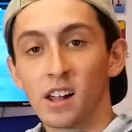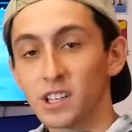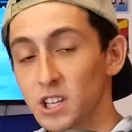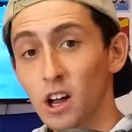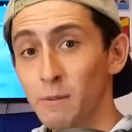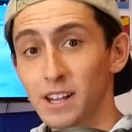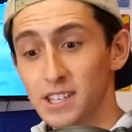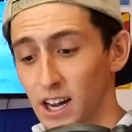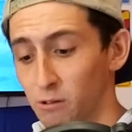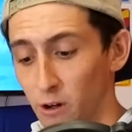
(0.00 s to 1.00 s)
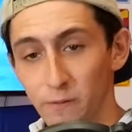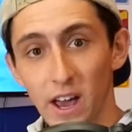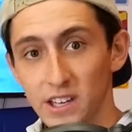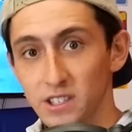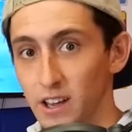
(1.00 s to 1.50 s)
Let's talk about tech real
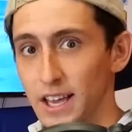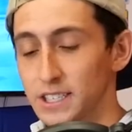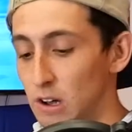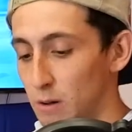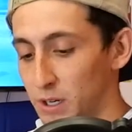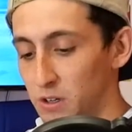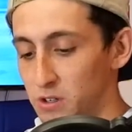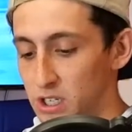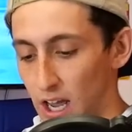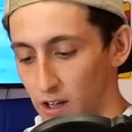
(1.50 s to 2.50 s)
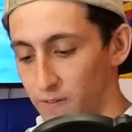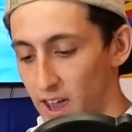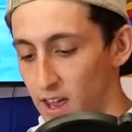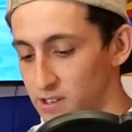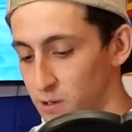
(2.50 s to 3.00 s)
fast. You guys know I'm a huge tech
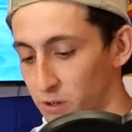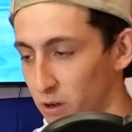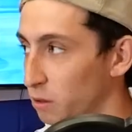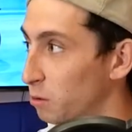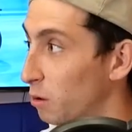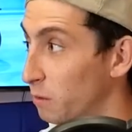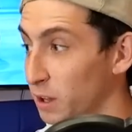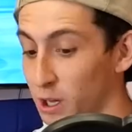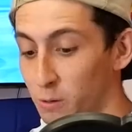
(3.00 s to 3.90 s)
fan, so we'll go through it really